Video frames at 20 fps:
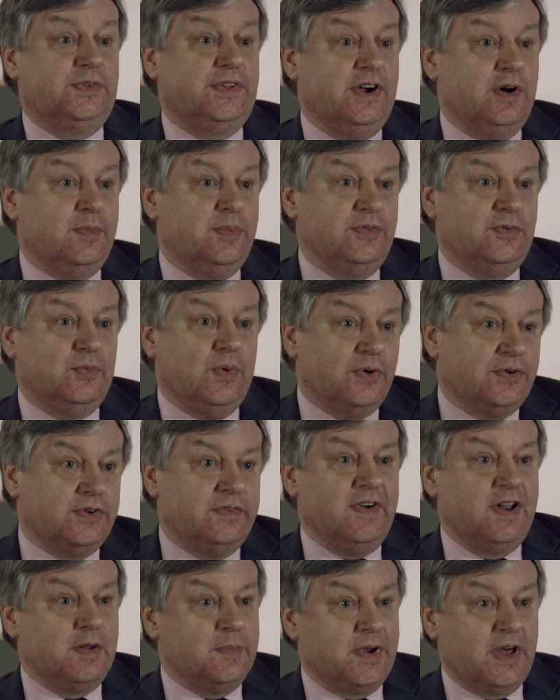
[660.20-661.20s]
with the help of the Welsh
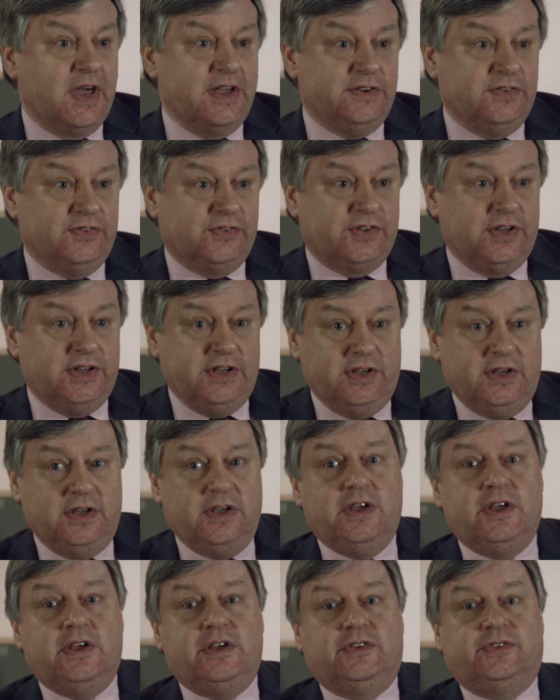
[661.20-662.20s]
Development Agency.
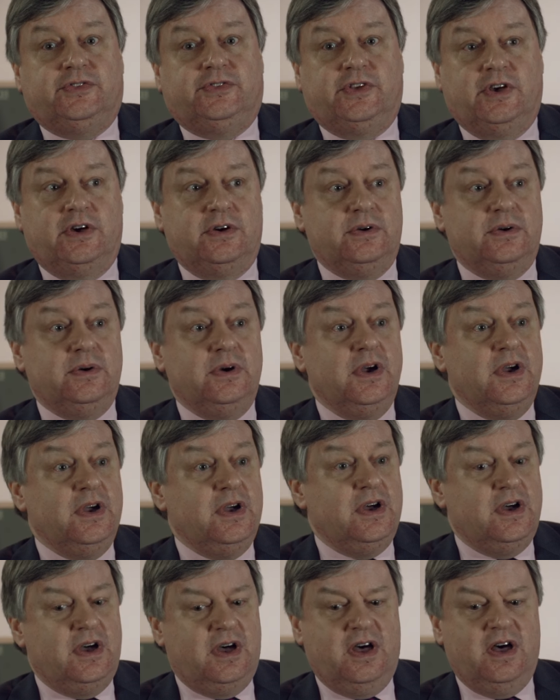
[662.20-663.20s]
So
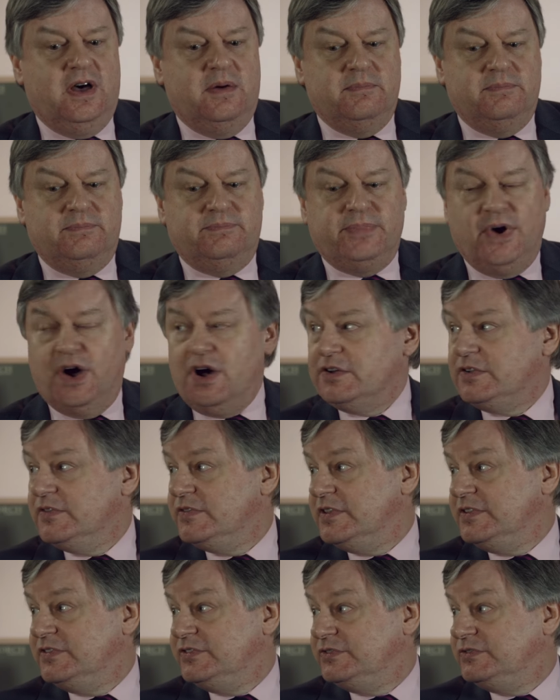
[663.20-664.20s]
um, part
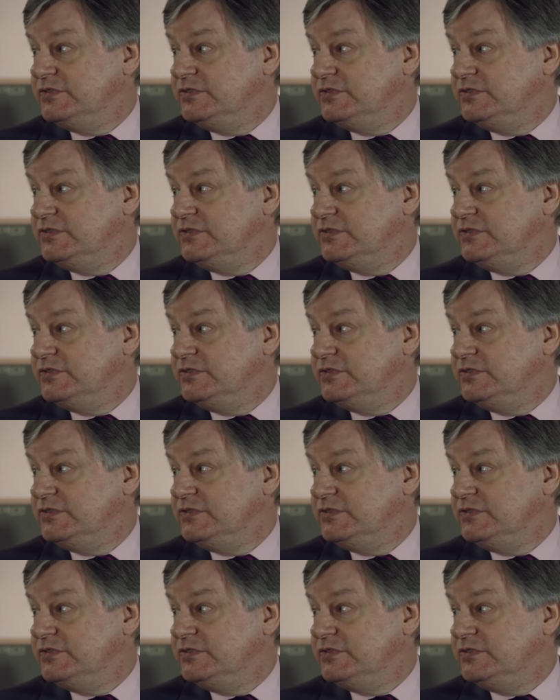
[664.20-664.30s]
of the